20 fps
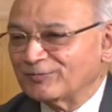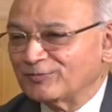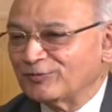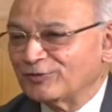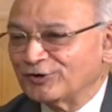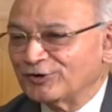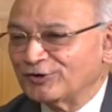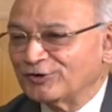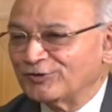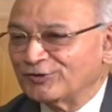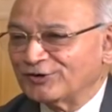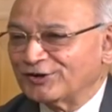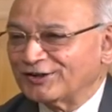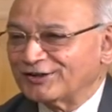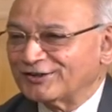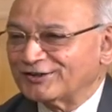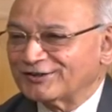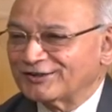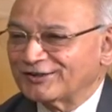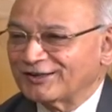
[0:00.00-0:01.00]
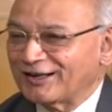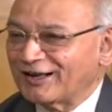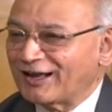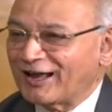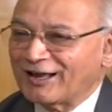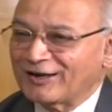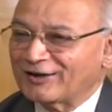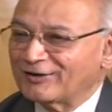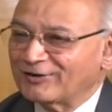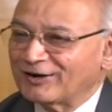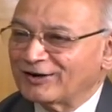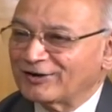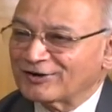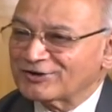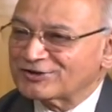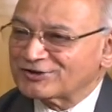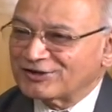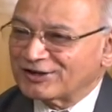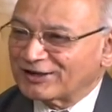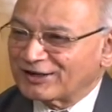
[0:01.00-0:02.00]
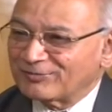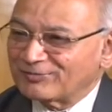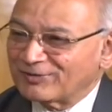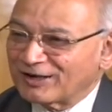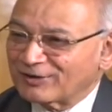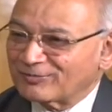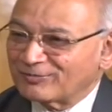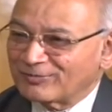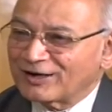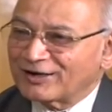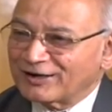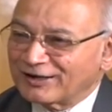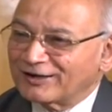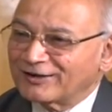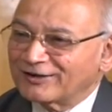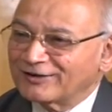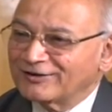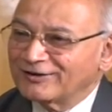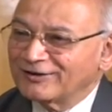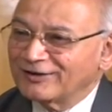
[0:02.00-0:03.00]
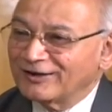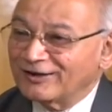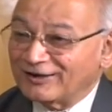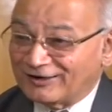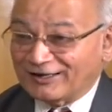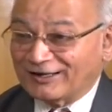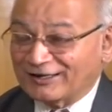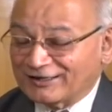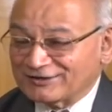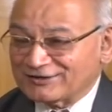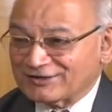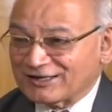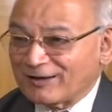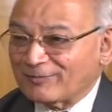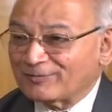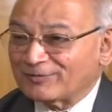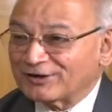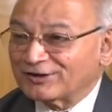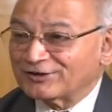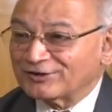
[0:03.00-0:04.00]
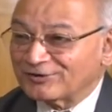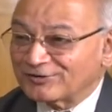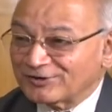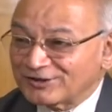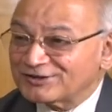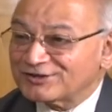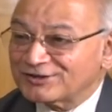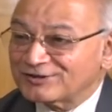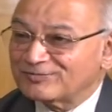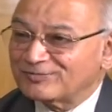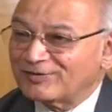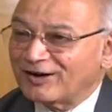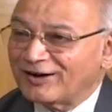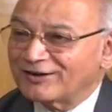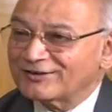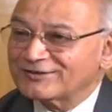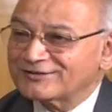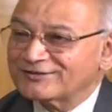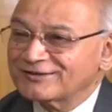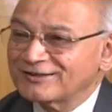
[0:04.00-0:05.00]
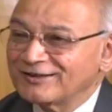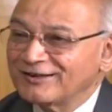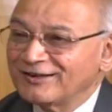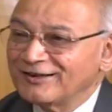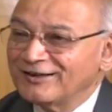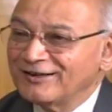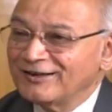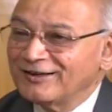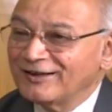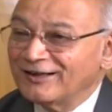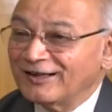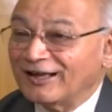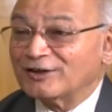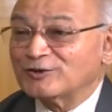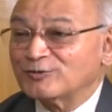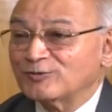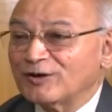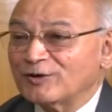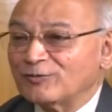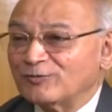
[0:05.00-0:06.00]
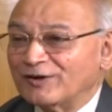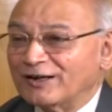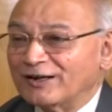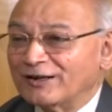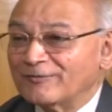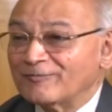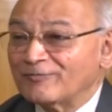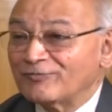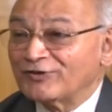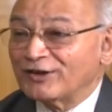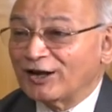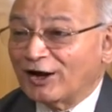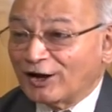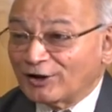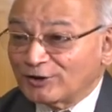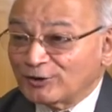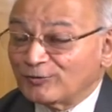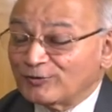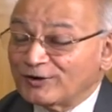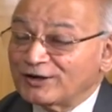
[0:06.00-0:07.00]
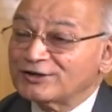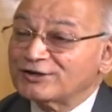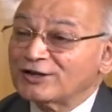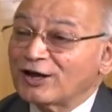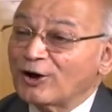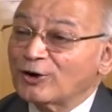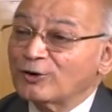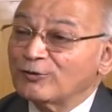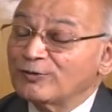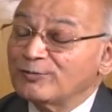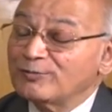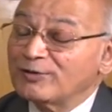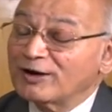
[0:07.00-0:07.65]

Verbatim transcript: import duties, and industry can make money, like it's happened in the recent past. That's one way. Otherwise, how do we